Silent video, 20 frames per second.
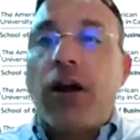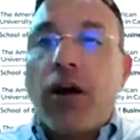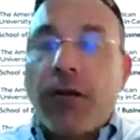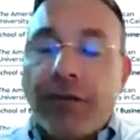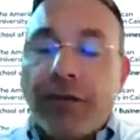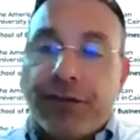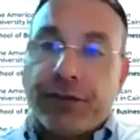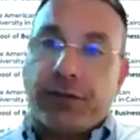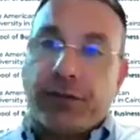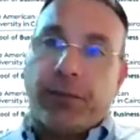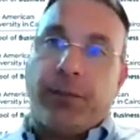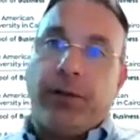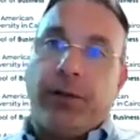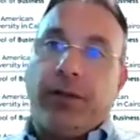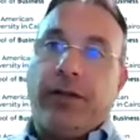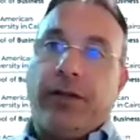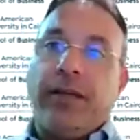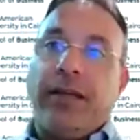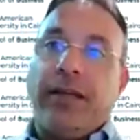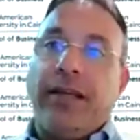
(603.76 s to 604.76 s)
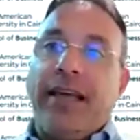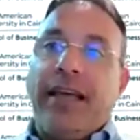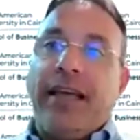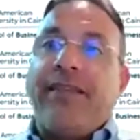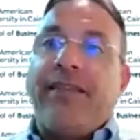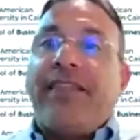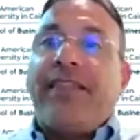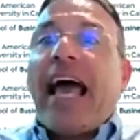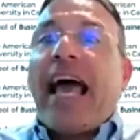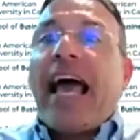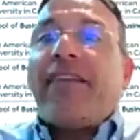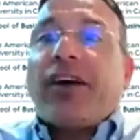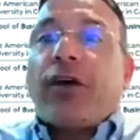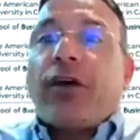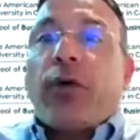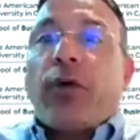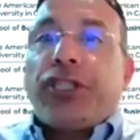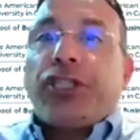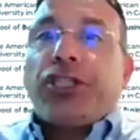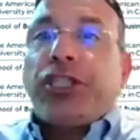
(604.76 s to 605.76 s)
comfortable. If they have a
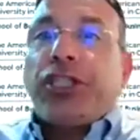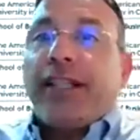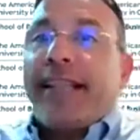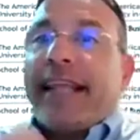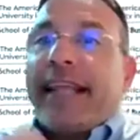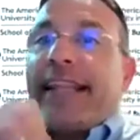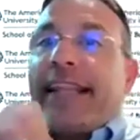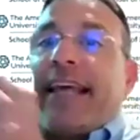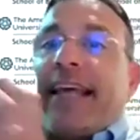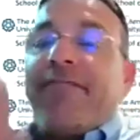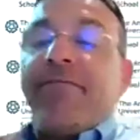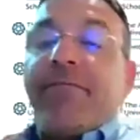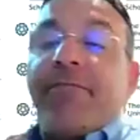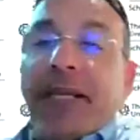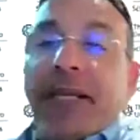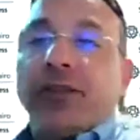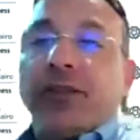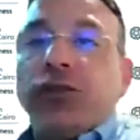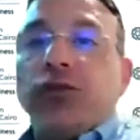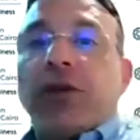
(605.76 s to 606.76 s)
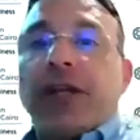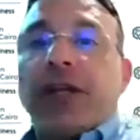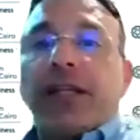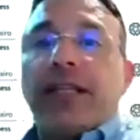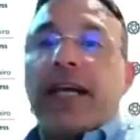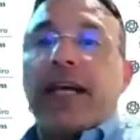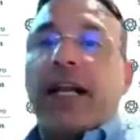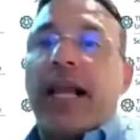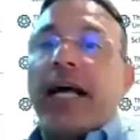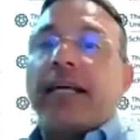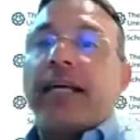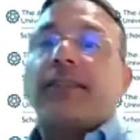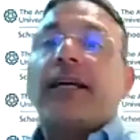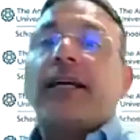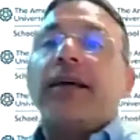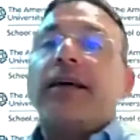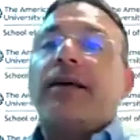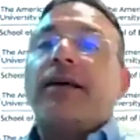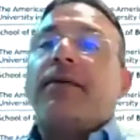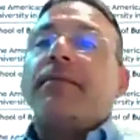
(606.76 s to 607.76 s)
question that they've missed during the class,
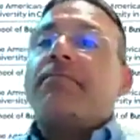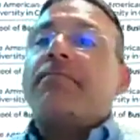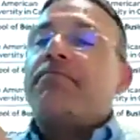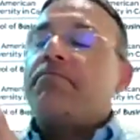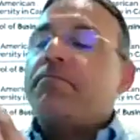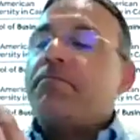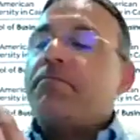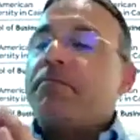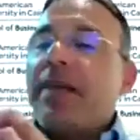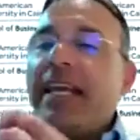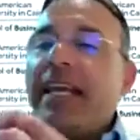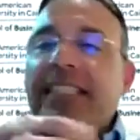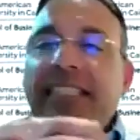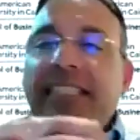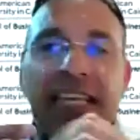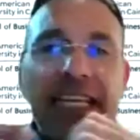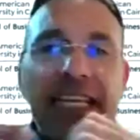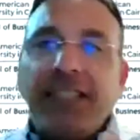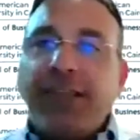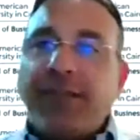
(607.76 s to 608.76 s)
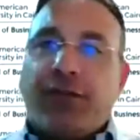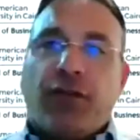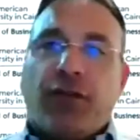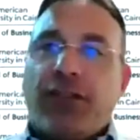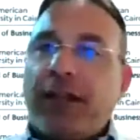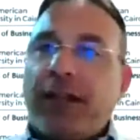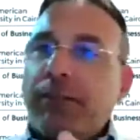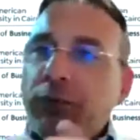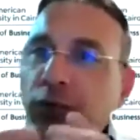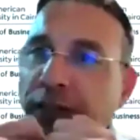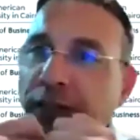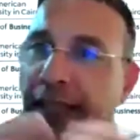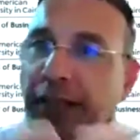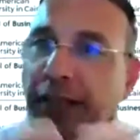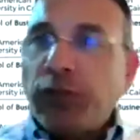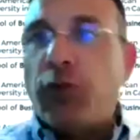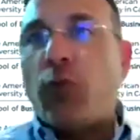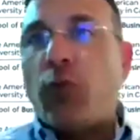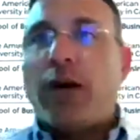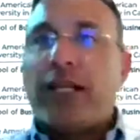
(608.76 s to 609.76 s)
it's easy for them to
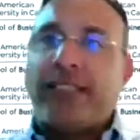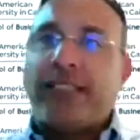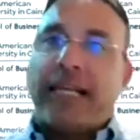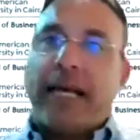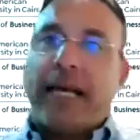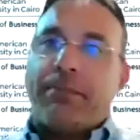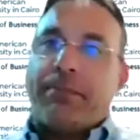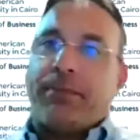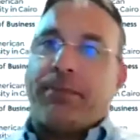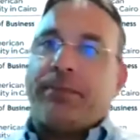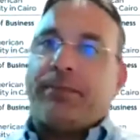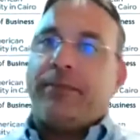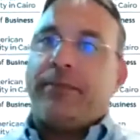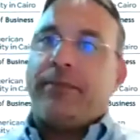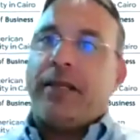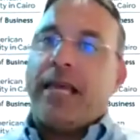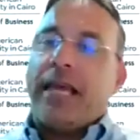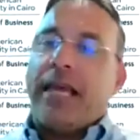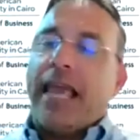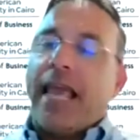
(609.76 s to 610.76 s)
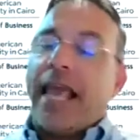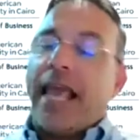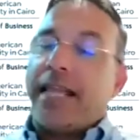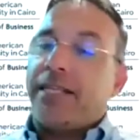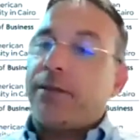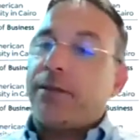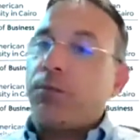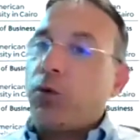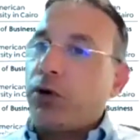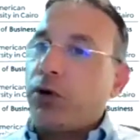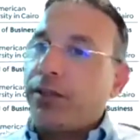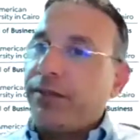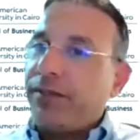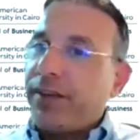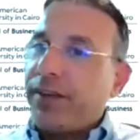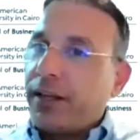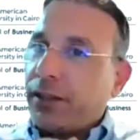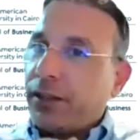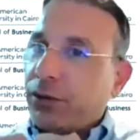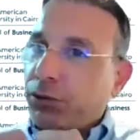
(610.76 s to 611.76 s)
send you a WhatsApp. It's more
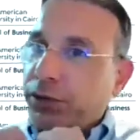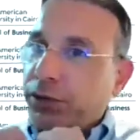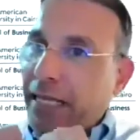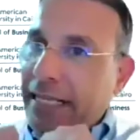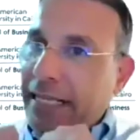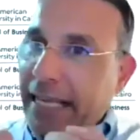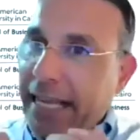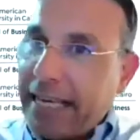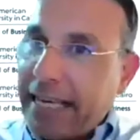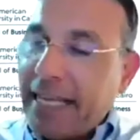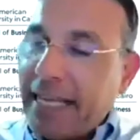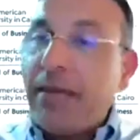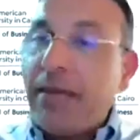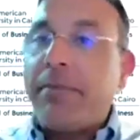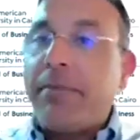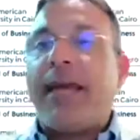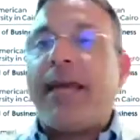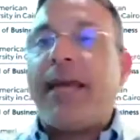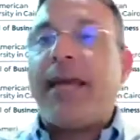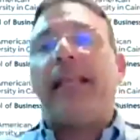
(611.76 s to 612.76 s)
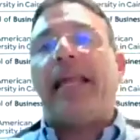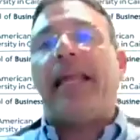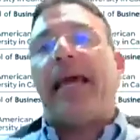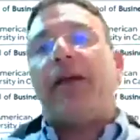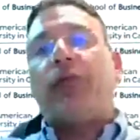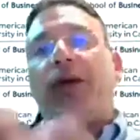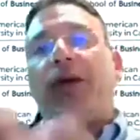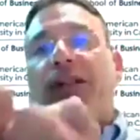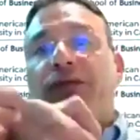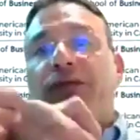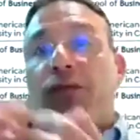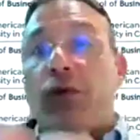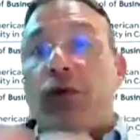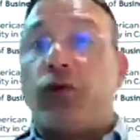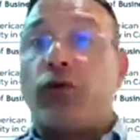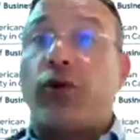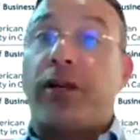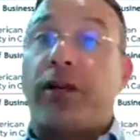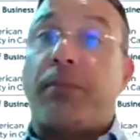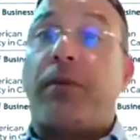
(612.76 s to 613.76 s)
difficult to send an email and wait for
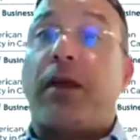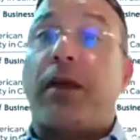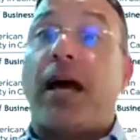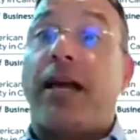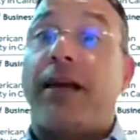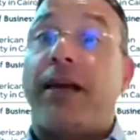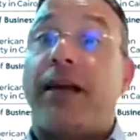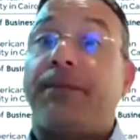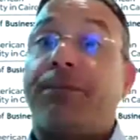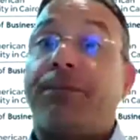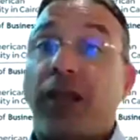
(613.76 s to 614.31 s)
your reply.